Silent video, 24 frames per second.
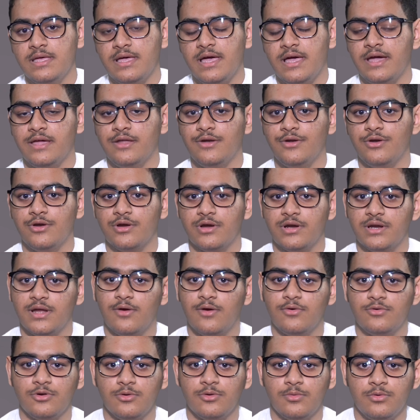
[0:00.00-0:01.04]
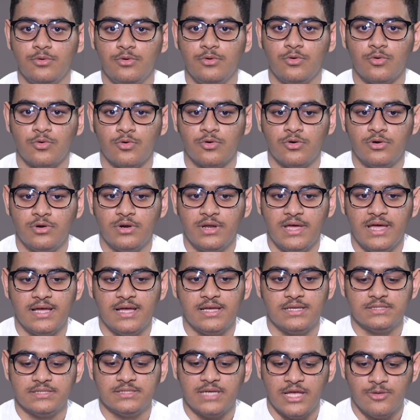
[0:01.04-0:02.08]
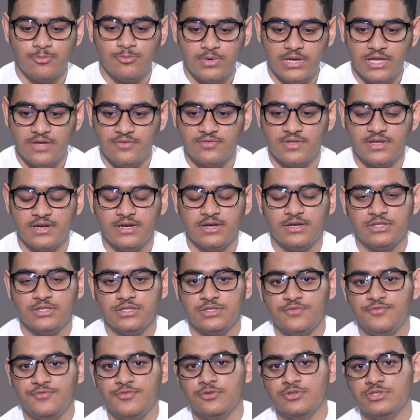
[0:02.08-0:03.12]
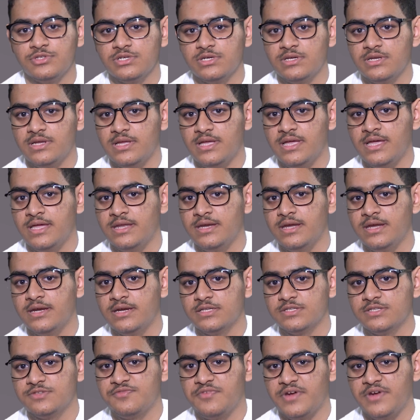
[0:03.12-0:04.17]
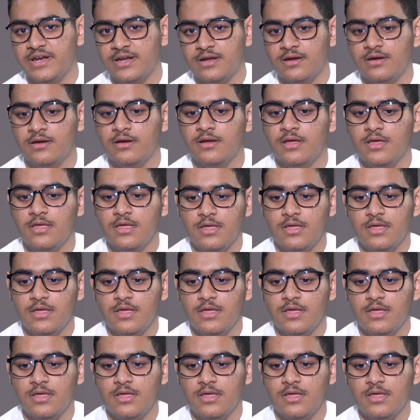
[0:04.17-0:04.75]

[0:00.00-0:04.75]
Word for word: and learn how to code as I believe that it is the future and it is vital